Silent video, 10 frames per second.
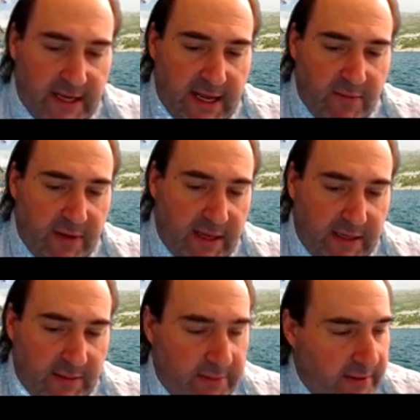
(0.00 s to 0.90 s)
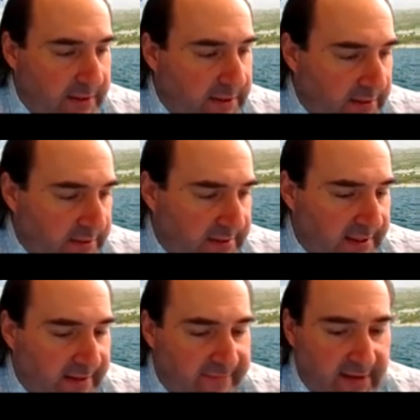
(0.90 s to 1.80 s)
and we end up with 2
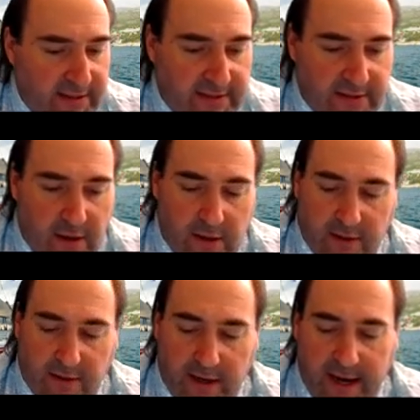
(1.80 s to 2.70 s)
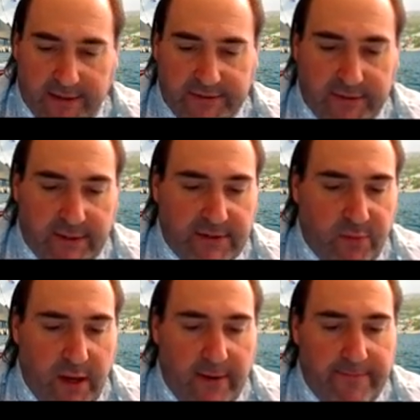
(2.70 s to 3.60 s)
sig figs on our answer as
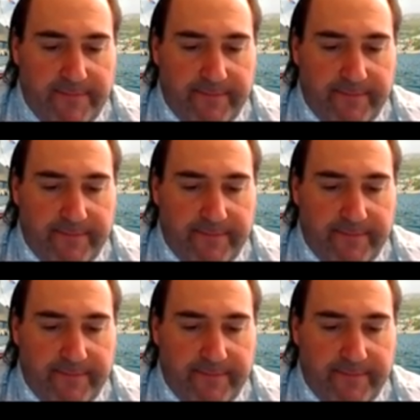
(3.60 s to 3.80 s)
well.